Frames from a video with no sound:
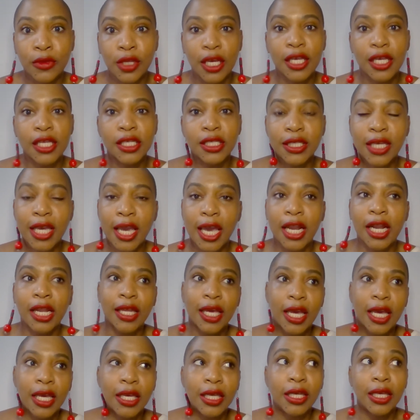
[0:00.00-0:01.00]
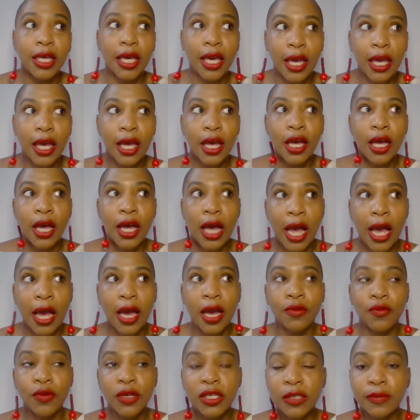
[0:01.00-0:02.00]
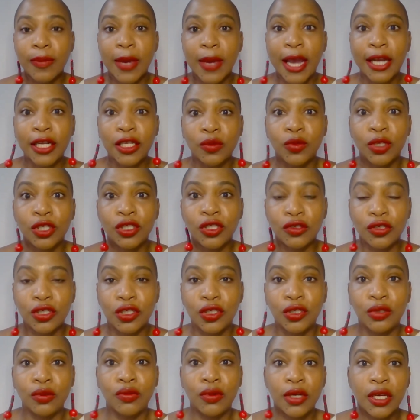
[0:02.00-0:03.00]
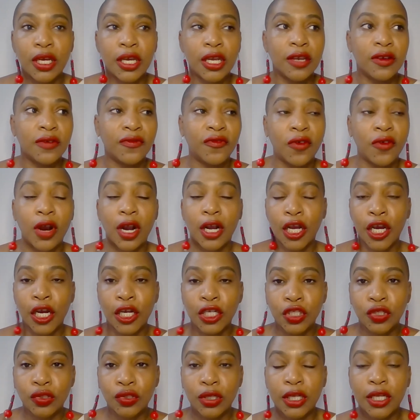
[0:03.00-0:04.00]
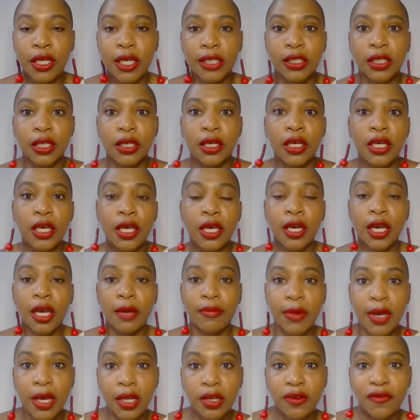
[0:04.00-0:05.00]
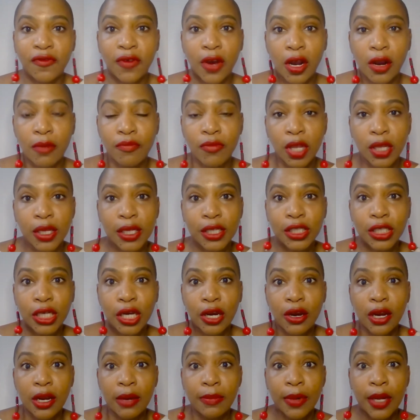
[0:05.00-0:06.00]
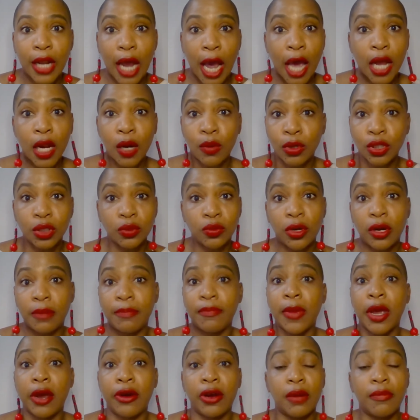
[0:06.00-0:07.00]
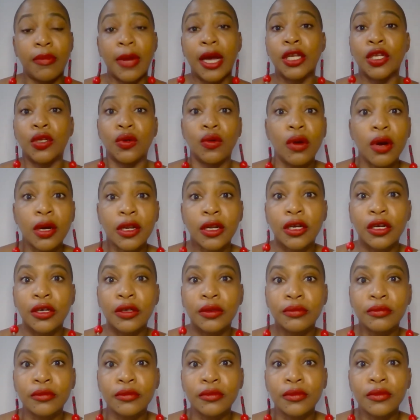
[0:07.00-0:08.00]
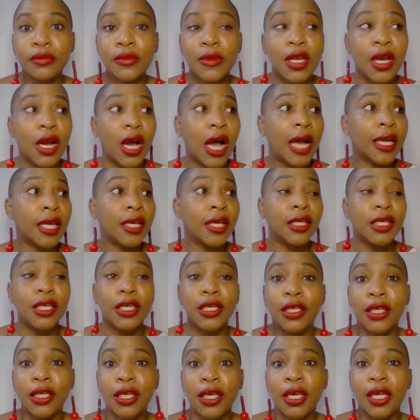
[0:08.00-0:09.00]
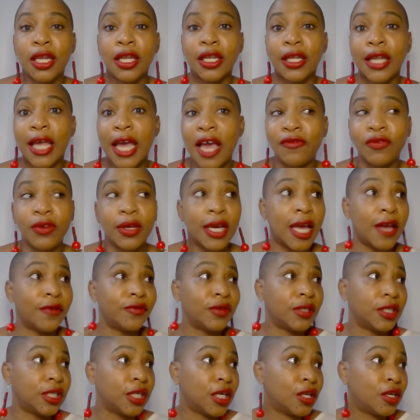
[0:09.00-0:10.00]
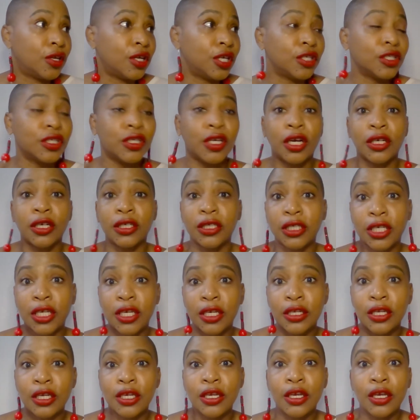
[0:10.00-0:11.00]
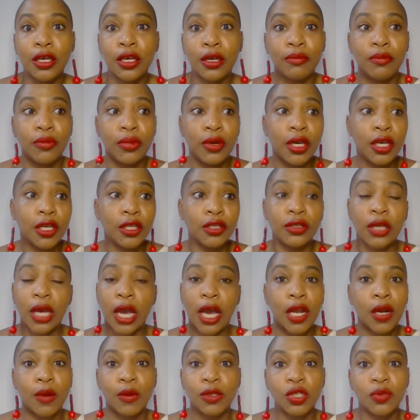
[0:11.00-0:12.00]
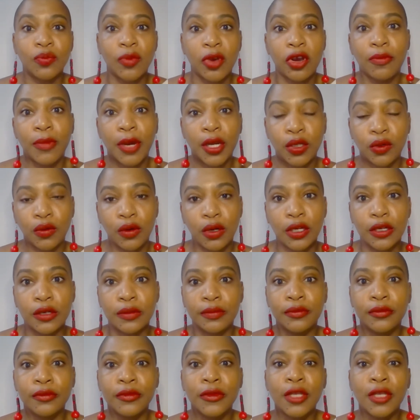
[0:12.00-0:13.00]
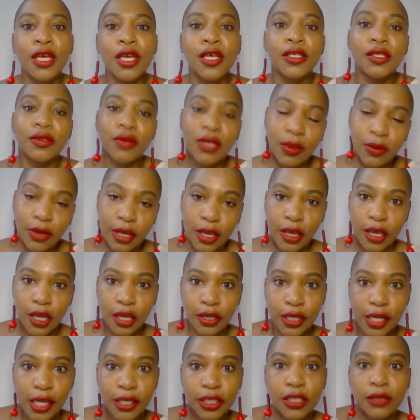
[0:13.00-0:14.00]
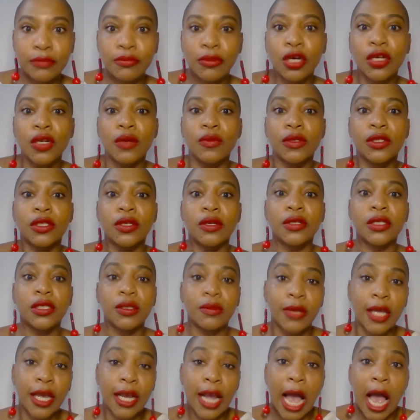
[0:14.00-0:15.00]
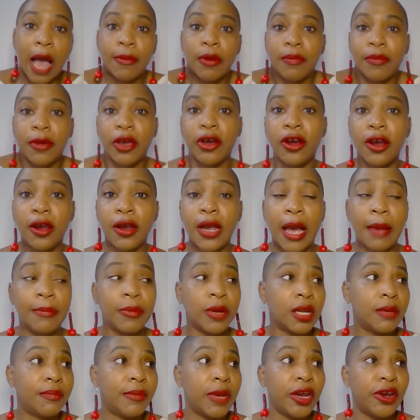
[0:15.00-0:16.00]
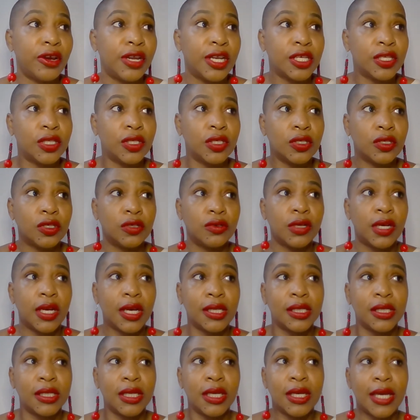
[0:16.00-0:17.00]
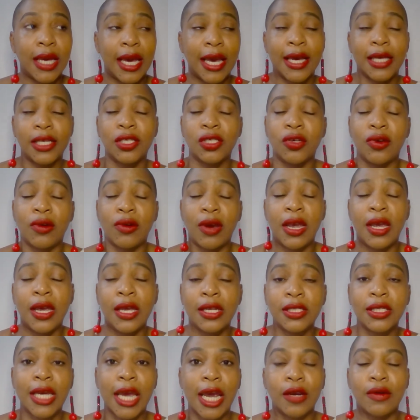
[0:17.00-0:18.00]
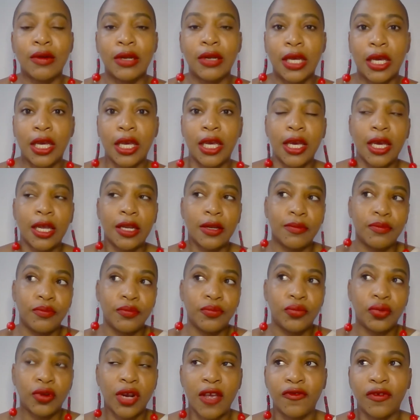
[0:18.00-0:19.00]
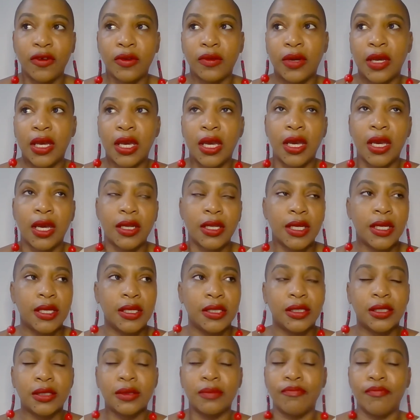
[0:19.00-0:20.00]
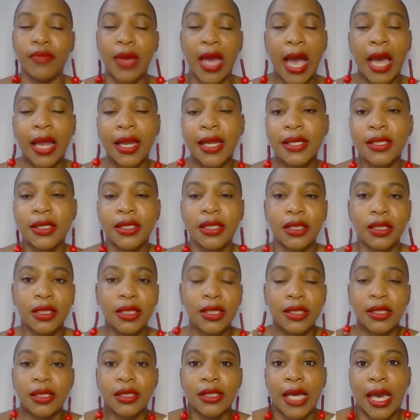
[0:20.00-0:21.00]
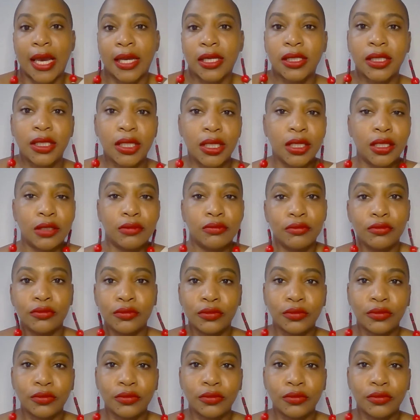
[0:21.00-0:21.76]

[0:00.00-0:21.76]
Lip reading: it's kind of like, "Yeah, I respect what you're doing for our country as a commander of our military, but I don't want you marrying my daughter. I can kiki and laugh. We can have dinner and talk shit, but I don't want you marrying my daughter." So anyway, Desdemona was on some like, "I'm gonna marry this dude because he has great integrity and bravery, and he's balanced and he's sexy."